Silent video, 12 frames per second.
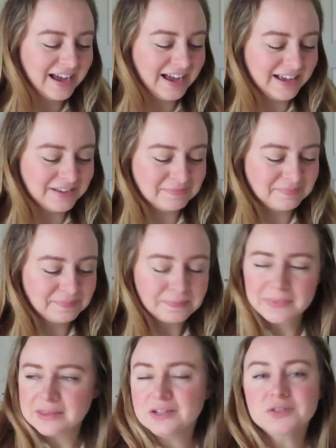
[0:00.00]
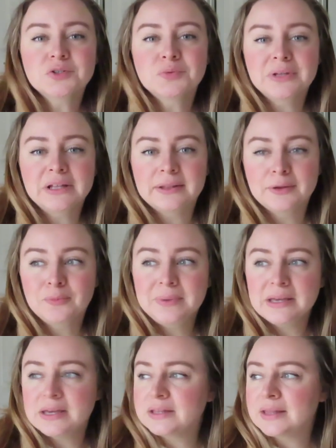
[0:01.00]
It's also really
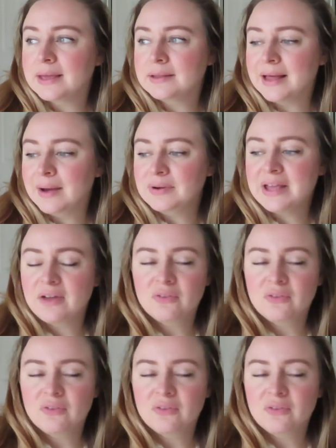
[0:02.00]
gloomy and like cloudy.